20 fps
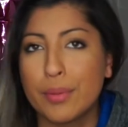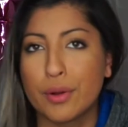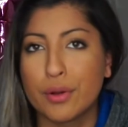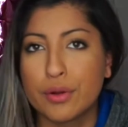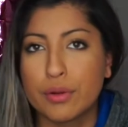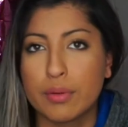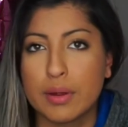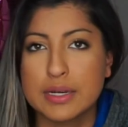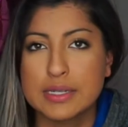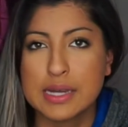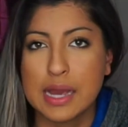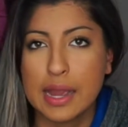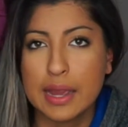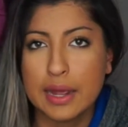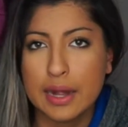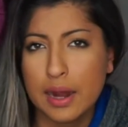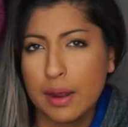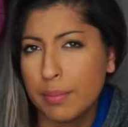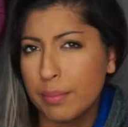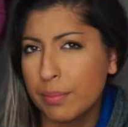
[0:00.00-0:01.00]
or do I tie
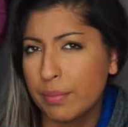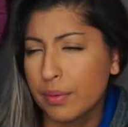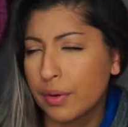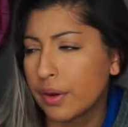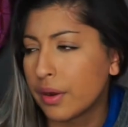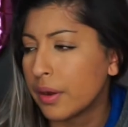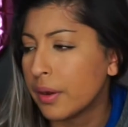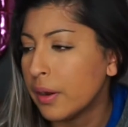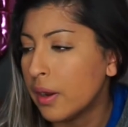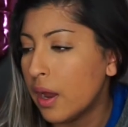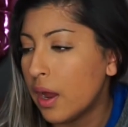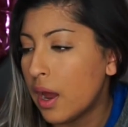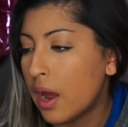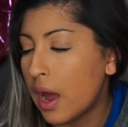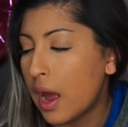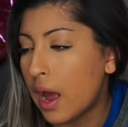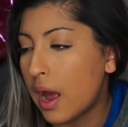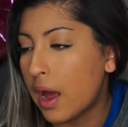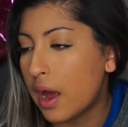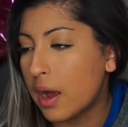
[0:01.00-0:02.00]
it up? Or,
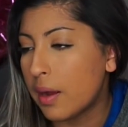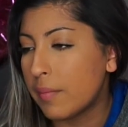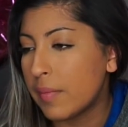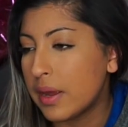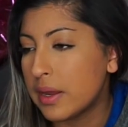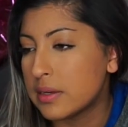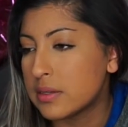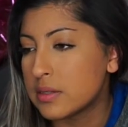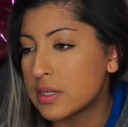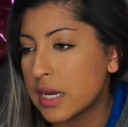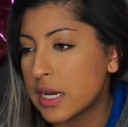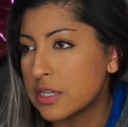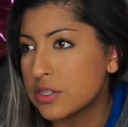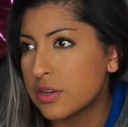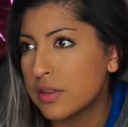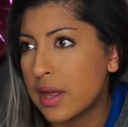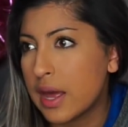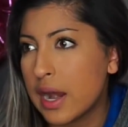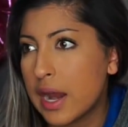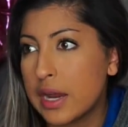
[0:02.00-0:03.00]
and to
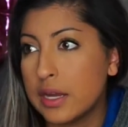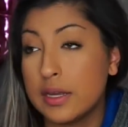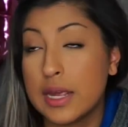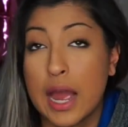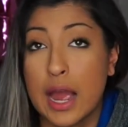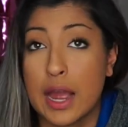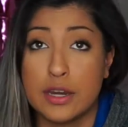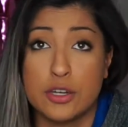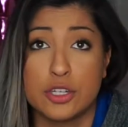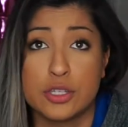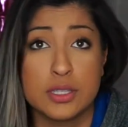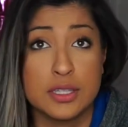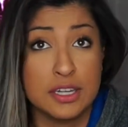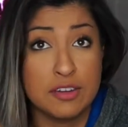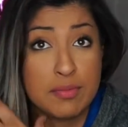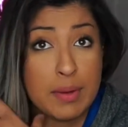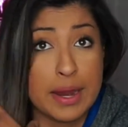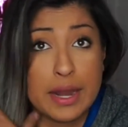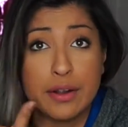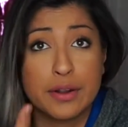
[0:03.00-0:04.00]
answer that, I just leave
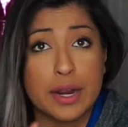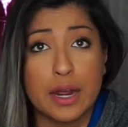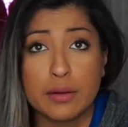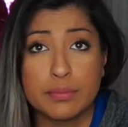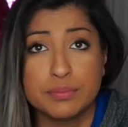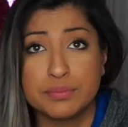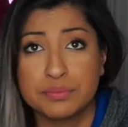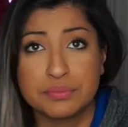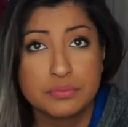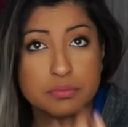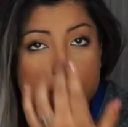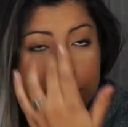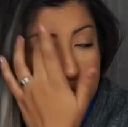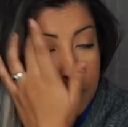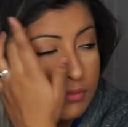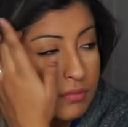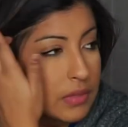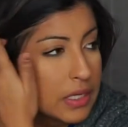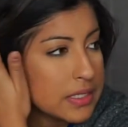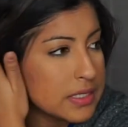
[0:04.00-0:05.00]
my hair down.
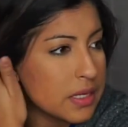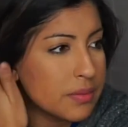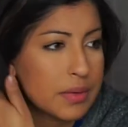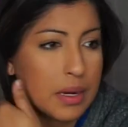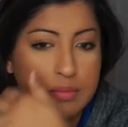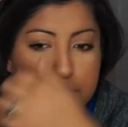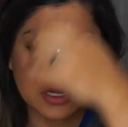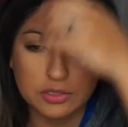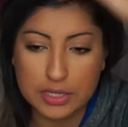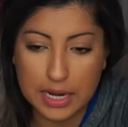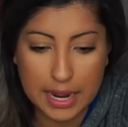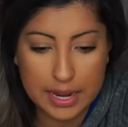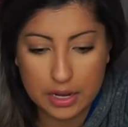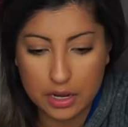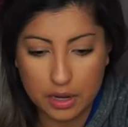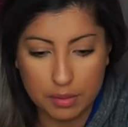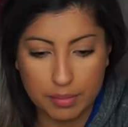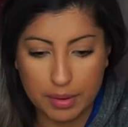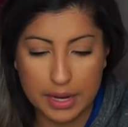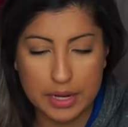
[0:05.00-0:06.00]
Sometimes I'll tie it
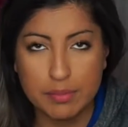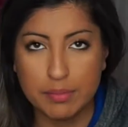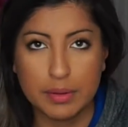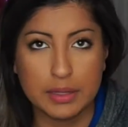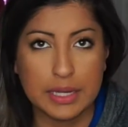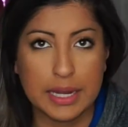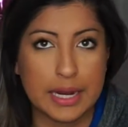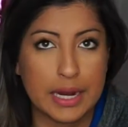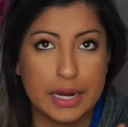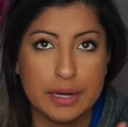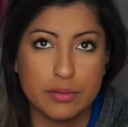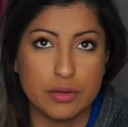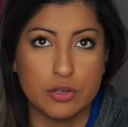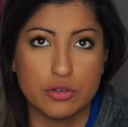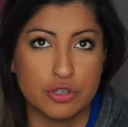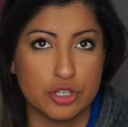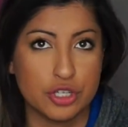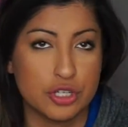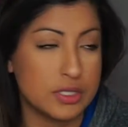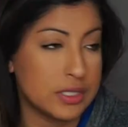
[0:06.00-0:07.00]
in a bun, but like I
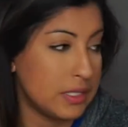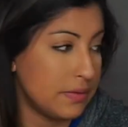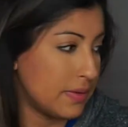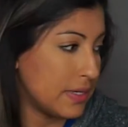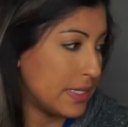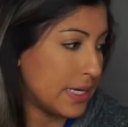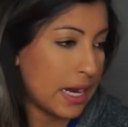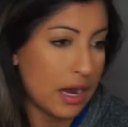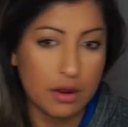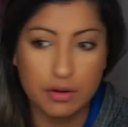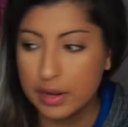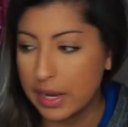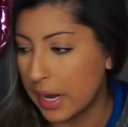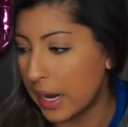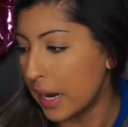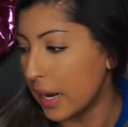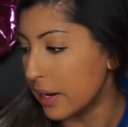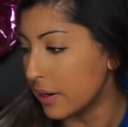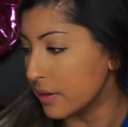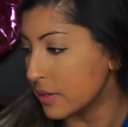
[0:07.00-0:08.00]
usually just leave it down
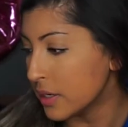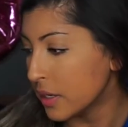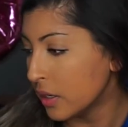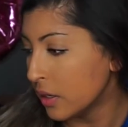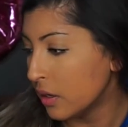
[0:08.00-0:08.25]
and